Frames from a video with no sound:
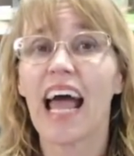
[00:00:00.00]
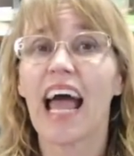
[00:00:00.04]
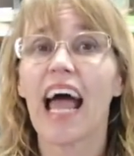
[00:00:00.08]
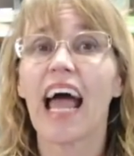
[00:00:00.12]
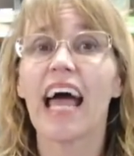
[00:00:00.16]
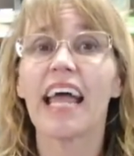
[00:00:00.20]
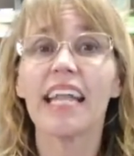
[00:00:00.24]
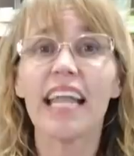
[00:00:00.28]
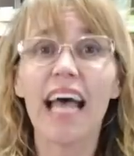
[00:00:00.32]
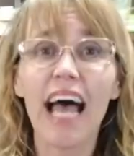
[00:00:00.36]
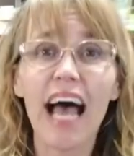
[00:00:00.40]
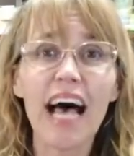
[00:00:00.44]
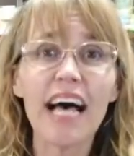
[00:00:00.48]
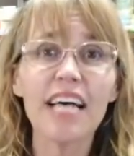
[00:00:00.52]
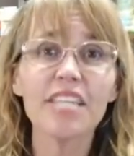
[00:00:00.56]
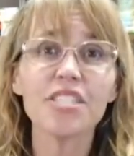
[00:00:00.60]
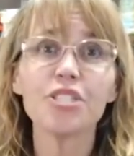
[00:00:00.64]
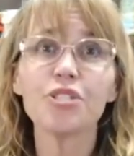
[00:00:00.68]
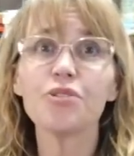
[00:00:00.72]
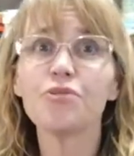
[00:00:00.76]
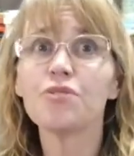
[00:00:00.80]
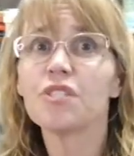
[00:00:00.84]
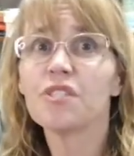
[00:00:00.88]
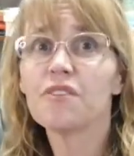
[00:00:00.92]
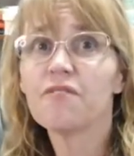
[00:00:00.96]
And as
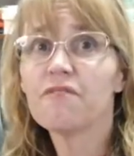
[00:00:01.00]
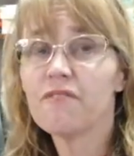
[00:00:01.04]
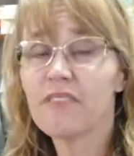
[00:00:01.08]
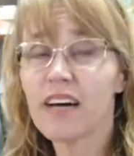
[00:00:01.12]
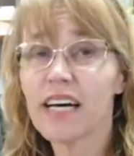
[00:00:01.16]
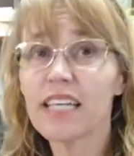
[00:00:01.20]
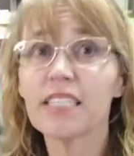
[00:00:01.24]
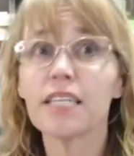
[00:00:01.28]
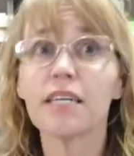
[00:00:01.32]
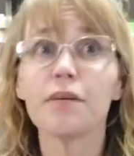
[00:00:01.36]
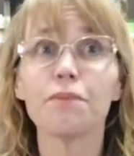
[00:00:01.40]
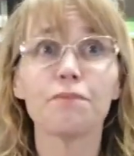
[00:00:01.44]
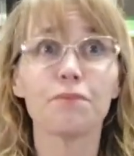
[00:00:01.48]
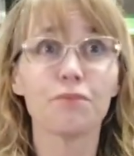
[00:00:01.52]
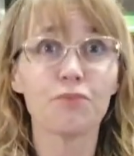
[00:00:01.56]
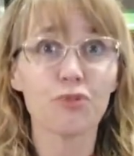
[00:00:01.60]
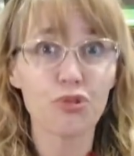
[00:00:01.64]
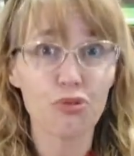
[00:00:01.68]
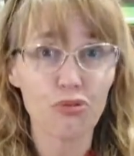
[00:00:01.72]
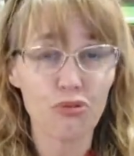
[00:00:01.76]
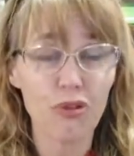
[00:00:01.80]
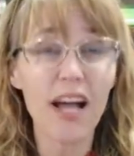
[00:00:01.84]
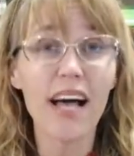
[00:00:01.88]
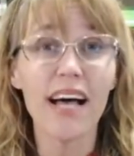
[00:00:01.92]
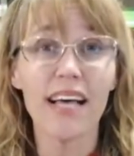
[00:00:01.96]
you develop
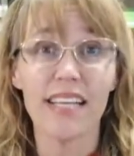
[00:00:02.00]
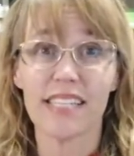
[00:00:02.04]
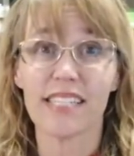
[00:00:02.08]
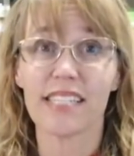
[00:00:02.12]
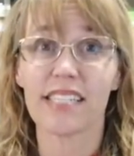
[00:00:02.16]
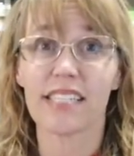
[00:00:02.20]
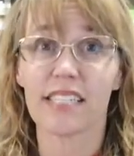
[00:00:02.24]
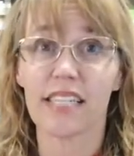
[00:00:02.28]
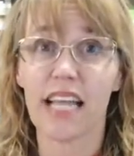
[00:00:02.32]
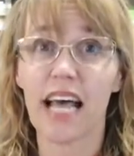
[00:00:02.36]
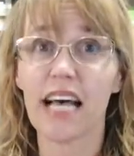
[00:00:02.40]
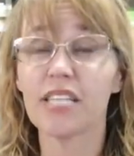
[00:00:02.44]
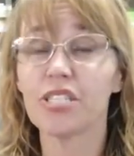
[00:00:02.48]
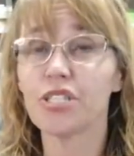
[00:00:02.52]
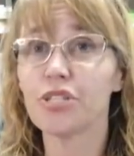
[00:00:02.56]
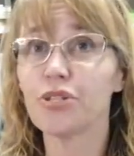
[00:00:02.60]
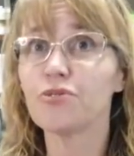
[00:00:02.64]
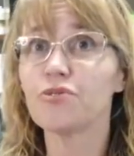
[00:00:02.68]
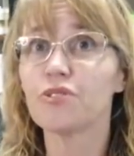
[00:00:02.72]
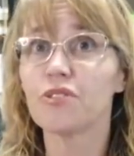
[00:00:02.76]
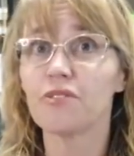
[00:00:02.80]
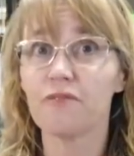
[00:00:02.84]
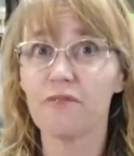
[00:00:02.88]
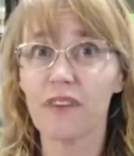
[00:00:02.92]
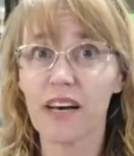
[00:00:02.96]
trust, as you
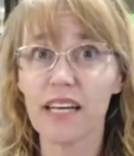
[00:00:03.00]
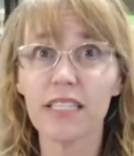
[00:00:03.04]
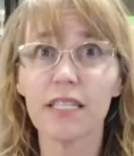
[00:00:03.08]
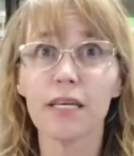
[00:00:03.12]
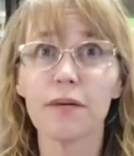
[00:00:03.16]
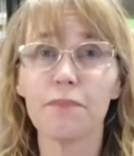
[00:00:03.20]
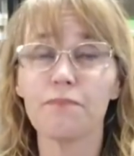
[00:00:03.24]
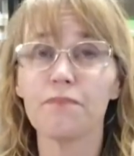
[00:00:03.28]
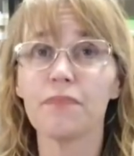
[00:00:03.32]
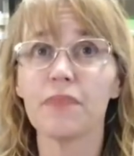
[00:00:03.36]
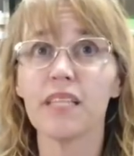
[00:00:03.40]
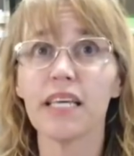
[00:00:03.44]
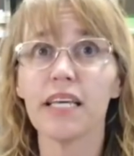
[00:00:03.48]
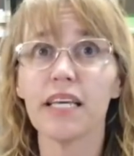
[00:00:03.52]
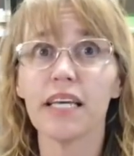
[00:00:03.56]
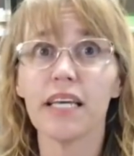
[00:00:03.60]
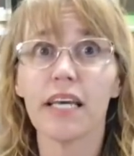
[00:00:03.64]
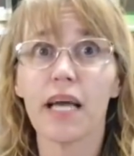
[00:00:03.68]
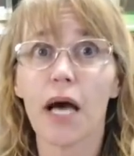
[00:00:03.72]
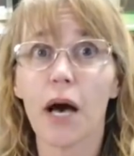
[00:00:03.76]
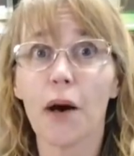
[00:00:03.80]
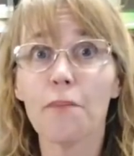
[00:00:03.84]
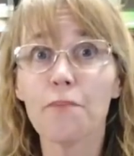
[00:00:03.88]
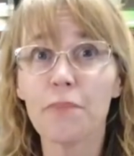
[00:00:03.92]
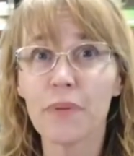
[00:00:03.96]
develop the
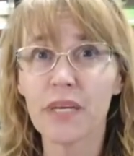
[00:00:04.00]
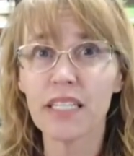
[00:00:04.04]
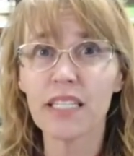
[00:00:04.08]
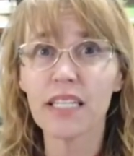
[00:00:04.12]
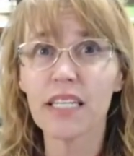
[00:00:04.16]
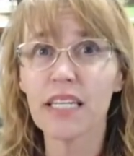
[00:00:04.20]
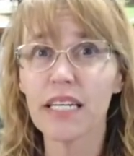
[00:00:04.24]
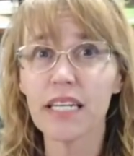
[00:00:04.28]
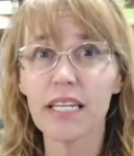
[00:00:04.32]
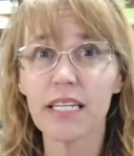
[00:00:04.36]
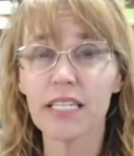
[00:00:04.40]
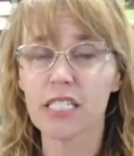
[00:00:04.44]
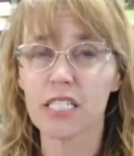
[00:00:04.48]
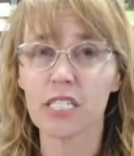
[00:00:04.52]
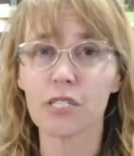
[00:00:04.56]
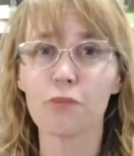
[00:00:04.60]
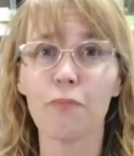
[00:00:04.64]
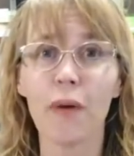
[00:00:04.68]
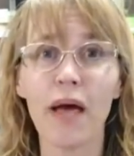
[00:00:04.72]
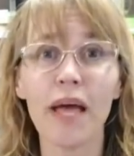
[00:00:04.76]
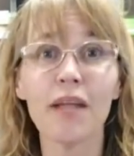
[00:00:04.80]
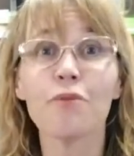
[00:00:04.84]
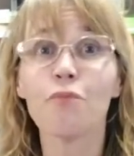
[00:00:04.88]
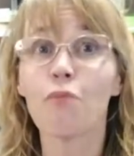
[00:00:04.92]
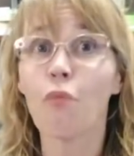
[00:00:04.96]
ability to
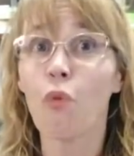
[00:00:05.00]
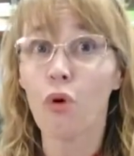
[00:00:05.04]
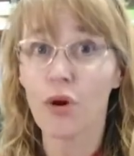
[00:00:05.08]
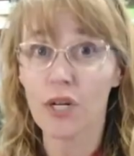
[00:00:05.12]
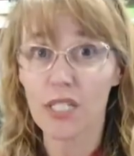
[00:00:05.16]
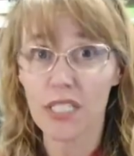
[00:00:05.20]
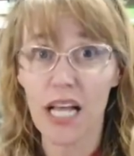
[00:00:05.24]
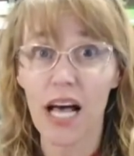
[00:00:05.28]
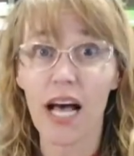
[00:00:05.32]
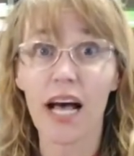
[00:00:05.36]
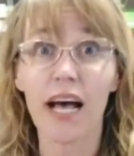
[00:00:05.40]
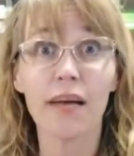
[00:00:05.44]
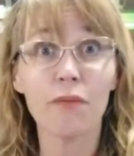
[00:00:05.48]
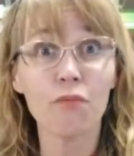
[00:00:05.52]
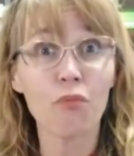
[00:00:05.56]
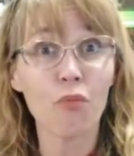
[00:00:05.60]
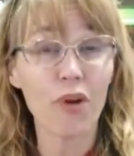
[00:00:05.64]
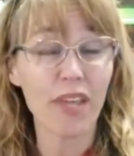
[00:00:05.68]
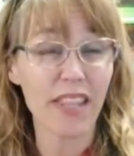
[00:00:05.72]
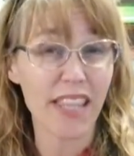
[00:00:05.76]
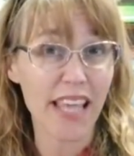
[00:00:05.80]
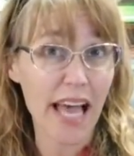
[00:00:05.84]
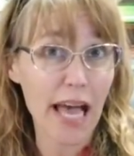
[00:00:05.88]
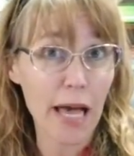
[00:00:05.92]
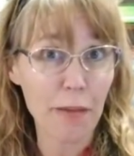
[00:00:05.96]
spend more time
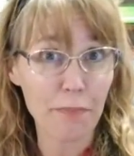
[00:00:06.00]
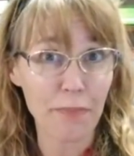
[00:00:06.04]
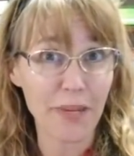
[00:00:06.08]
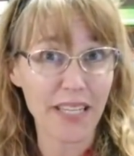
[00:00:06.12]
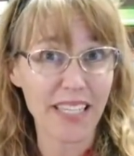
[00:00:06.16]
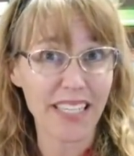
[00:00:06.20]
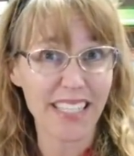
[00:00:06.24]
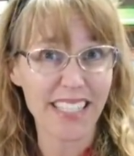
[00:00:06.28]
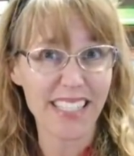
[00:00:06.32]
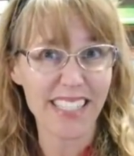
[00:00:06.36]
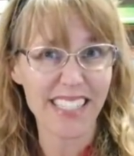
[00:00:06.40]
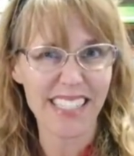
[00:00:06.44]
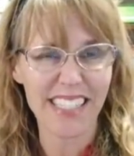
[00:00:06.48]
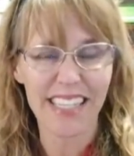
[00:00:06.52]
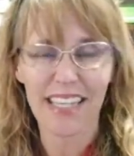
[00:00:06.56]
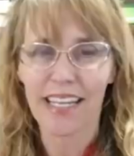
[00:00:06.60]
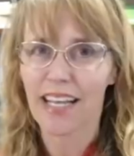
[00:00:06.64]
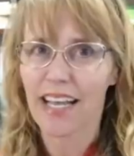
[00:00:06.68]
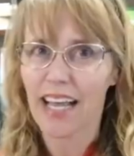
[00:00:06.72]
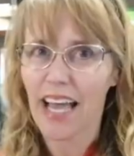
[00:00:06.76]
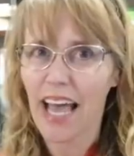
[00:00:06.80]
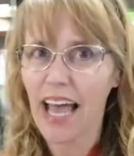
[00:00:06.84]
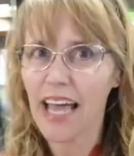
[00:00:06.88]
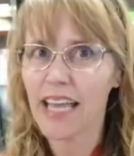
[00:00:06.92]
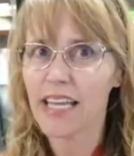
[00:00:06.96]
with happiness
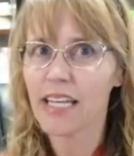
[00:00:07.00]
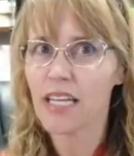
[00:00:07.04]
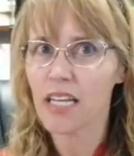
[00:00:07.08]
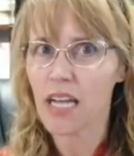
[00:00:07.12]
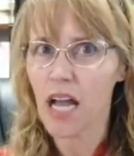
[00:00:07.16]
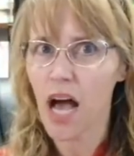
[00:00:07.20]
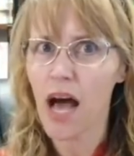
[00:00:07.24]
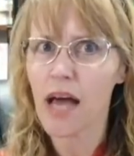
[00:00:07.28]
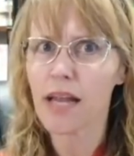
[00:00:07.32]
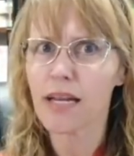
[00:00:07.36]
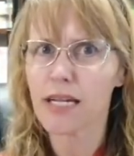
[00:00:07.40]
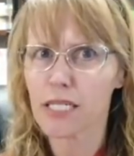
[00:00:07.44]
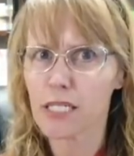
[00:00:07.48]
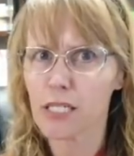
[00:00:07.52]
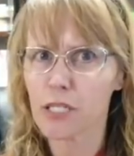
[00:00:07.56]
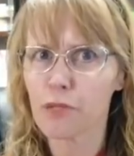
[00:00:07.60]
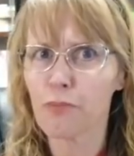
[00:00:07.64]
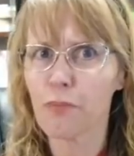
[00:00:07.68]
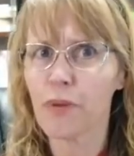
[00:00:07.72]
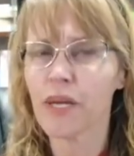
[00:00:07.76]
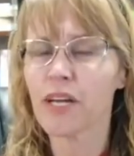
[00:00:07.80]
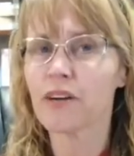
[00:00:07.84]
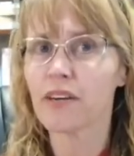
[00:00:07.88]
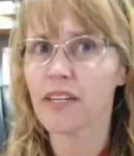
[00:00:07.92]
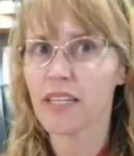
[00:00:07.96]
and not
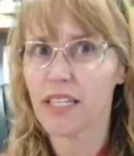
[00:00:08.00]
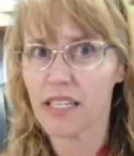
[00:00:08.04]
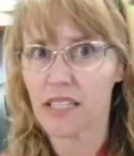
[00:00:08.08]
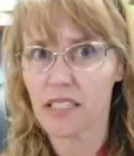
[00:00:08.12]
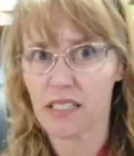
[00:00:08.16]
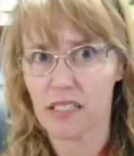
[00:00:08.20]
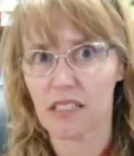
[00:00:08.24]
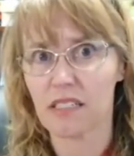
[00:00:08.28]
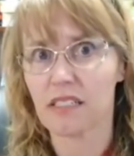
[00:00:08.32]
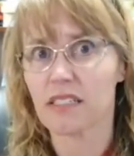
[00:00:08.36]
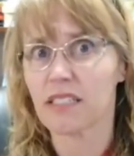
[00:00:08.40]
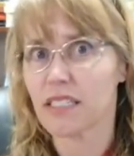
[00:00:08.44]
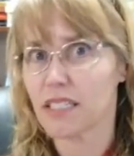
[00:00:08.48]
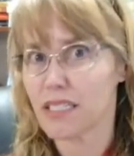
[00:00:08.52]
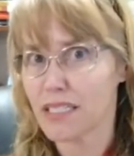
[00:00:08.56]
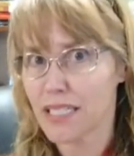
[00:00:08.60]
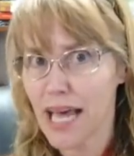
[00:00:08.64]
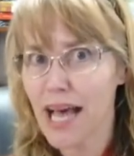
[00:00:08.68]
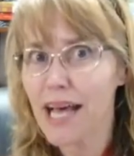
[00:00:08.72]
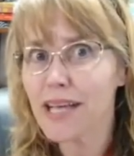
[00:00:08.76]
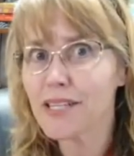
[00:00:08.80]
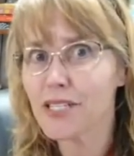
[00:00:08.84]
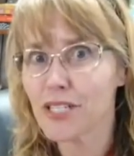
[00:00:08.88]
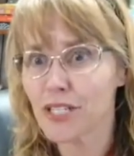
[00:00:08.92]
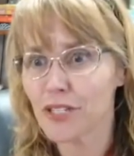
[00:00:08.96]
experience
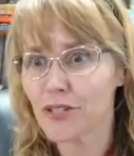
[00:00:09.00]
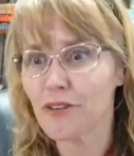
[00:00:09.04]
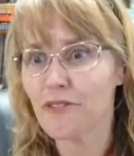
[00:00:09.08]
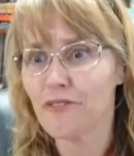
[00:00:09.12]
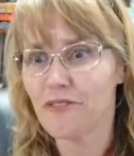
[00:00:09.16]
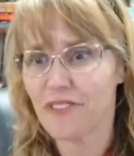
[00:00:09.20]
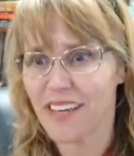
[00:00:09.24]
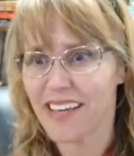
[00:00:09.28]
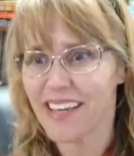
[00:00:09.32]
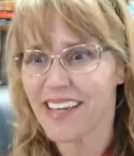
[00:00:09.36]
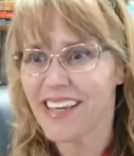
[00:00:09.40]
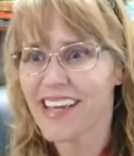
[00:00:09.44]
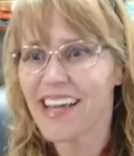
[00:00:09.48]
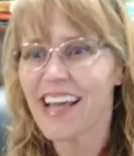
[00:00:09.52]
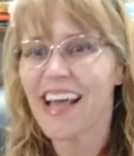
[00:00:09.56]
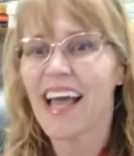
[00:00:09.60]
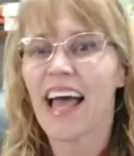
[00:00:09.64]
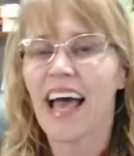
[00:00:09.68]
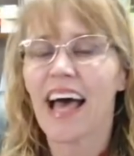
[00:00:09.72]
catastrophe,